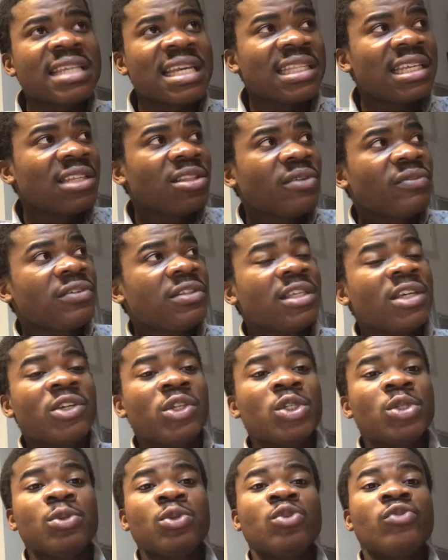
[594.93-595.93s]
At the end of the day,
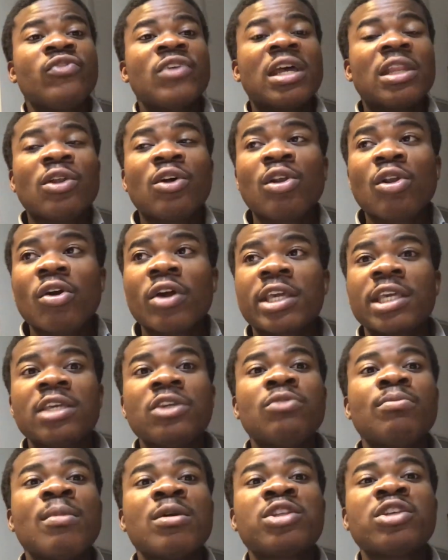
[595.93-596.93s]
if you are not lucky,
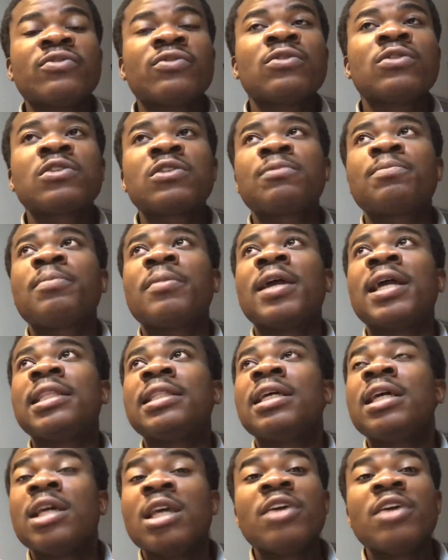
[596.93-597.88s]
you might even spend.